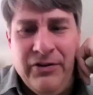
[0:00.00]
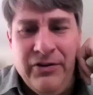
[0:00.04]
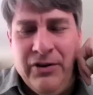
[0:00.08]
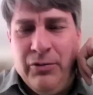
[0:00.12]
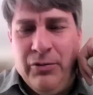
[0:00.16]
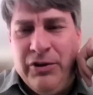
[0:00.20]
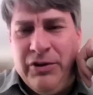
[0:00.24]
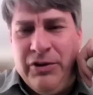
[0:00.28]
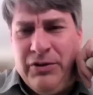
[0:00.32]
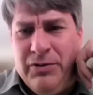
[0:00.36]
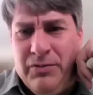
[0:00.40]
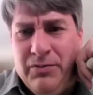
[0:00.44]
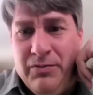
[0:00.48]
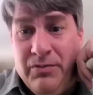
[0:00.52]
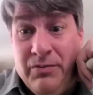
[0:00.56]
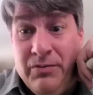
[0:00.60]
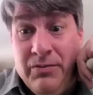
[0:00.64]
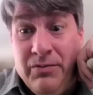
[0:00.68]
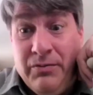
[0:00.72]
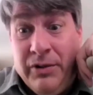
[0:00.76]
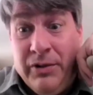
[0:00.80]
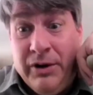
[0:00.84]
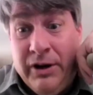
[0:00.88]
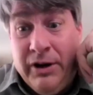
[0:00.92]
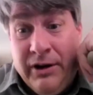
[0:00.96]
that
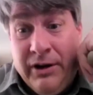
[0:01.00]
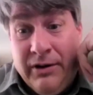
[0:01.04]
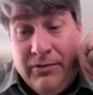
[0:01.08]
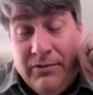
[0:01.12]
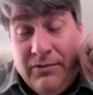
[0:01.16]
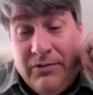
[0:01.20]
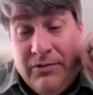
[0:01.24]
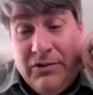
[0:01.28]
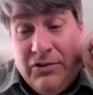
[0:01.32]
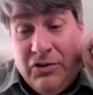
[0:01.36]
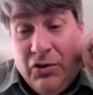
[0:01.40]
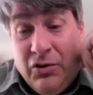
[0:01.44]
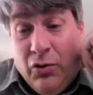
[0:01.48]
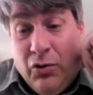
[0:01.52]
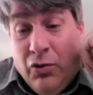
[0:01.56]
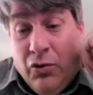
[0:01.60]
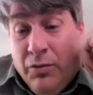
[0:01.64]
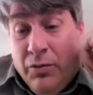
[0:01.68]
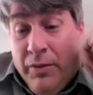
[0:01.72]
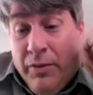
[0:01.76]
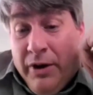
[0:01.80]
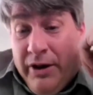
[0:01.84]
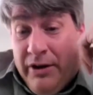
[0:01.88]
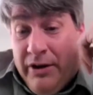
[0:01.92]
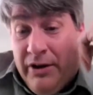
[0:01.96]
when I told
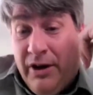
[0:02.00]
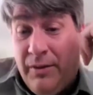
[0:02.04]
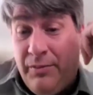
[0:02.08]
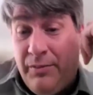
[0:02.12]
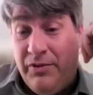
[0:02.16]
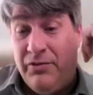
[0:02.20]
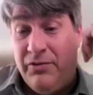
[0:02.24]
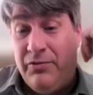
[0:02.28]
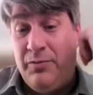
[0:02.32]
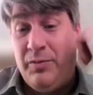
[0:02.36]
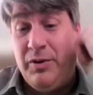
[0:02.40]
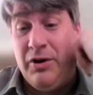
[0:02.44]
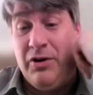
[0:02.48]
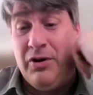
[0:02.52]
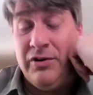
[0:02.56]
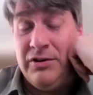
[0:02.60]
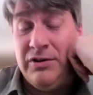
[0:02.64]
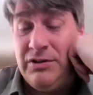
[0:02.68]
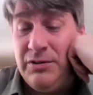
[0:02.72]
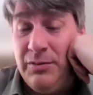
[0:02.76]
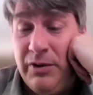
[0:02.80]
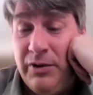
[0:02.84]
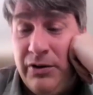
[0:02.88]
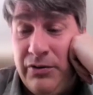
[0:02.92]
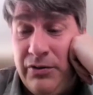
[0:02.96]
my adoptive
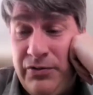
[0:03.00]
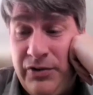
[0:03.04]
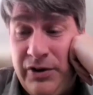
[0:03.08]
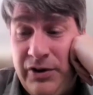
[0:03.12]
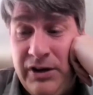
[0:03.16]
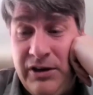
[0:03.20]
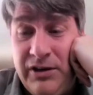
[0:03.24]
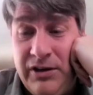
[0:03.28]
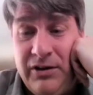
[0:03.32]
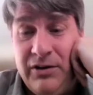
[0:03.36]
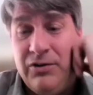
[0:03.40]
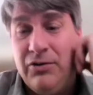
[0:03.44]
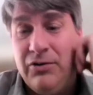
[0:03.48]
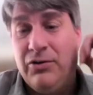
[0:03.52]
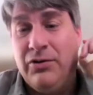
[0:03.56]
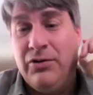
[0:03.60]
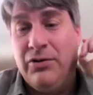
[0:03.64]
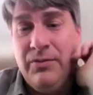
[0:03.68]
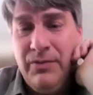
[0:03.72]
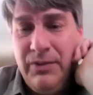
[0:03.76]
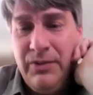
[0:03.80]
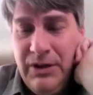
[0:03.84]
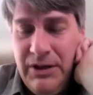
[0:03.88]
parents about finding her,